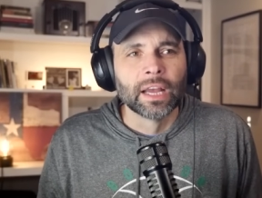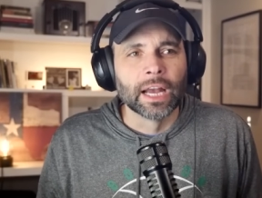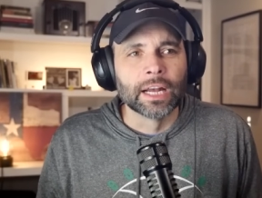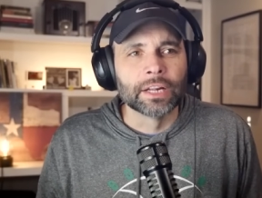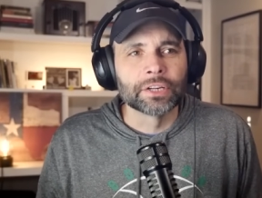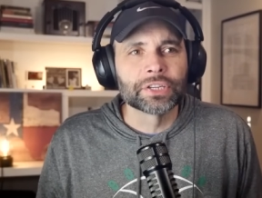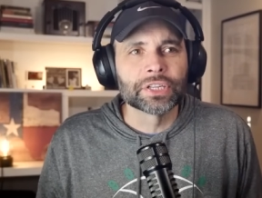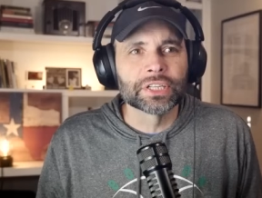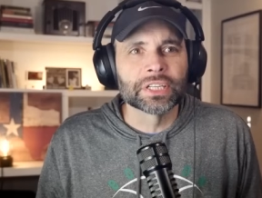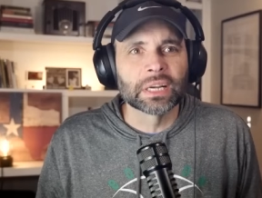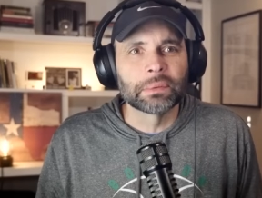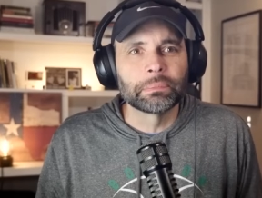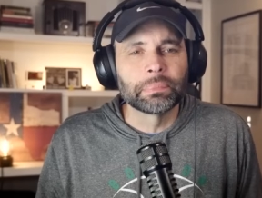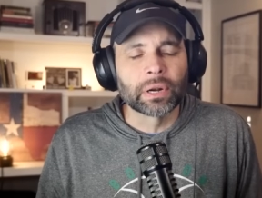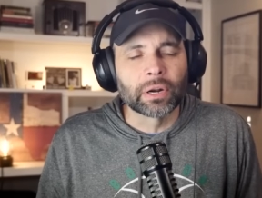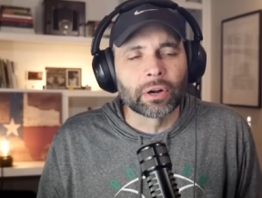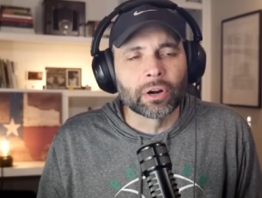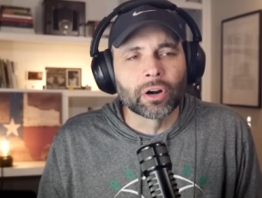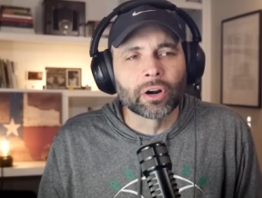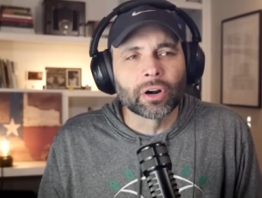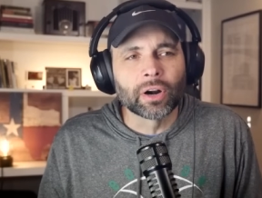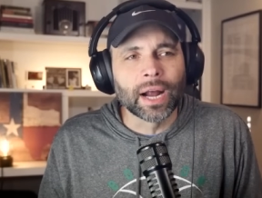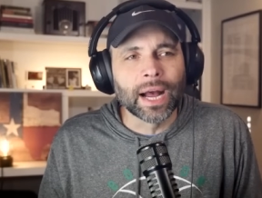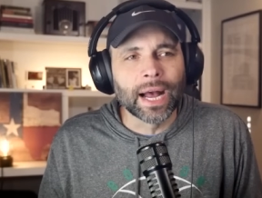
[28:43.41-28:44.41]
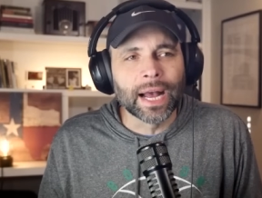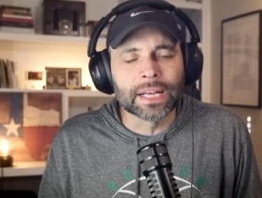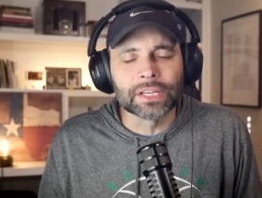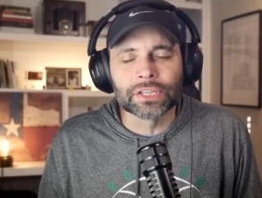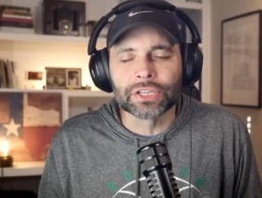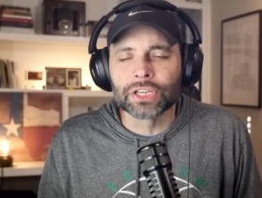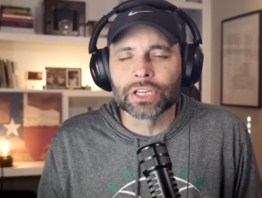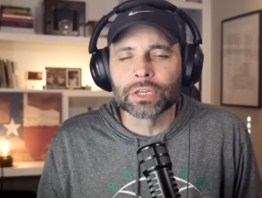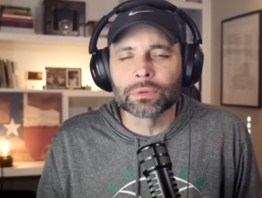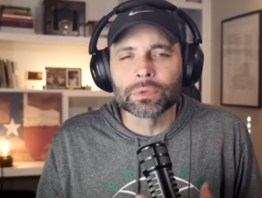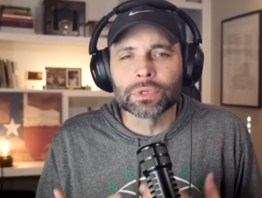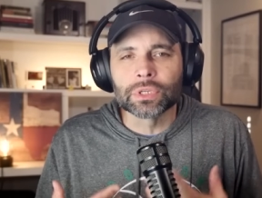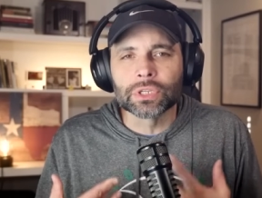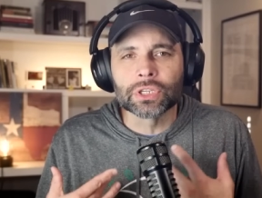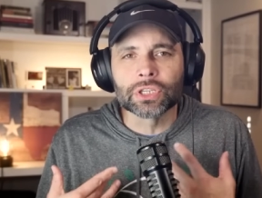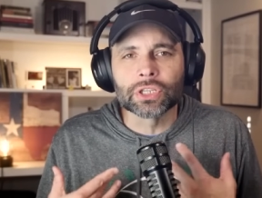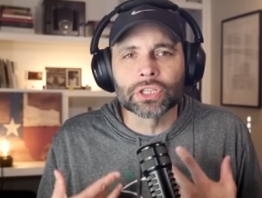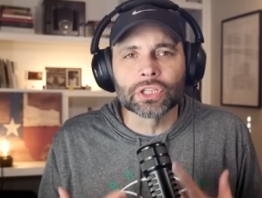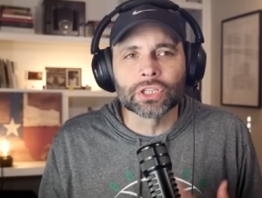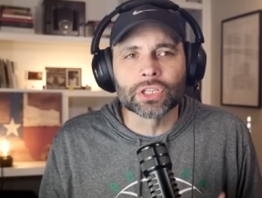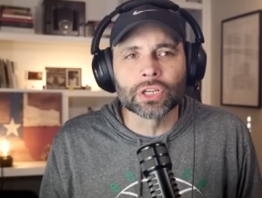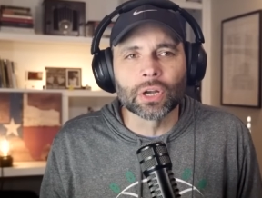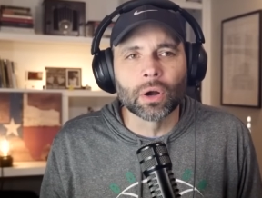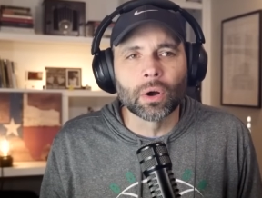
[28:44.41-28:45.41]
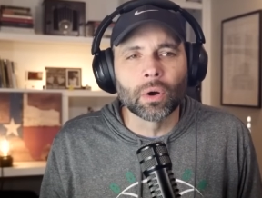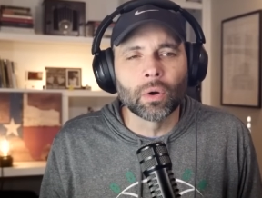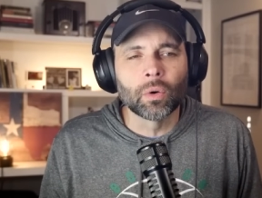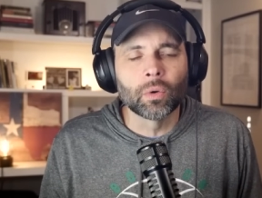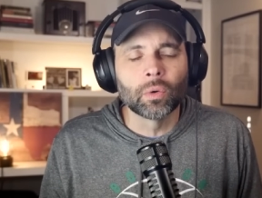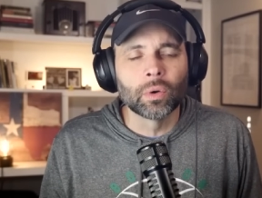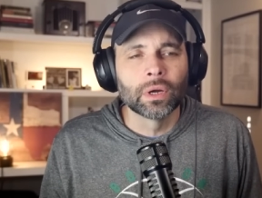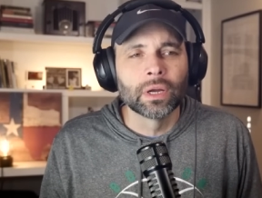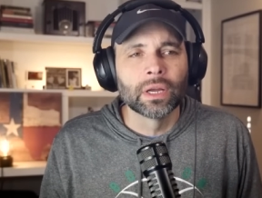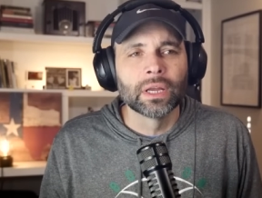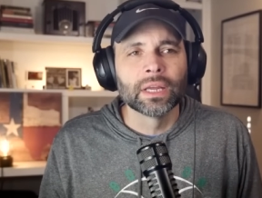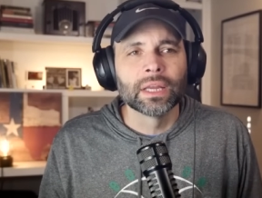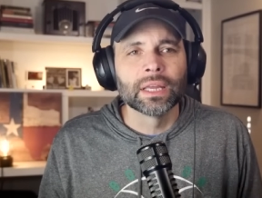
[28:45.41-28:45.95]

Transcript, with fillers: And she's like, but her eyes, she was so